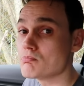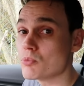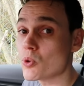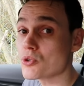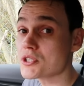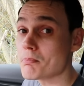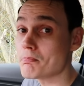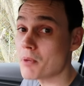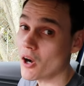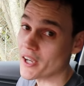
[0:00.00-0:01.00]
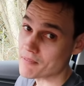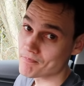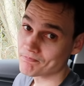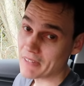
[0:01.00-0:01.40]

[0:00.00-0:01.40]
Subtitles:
more to buy.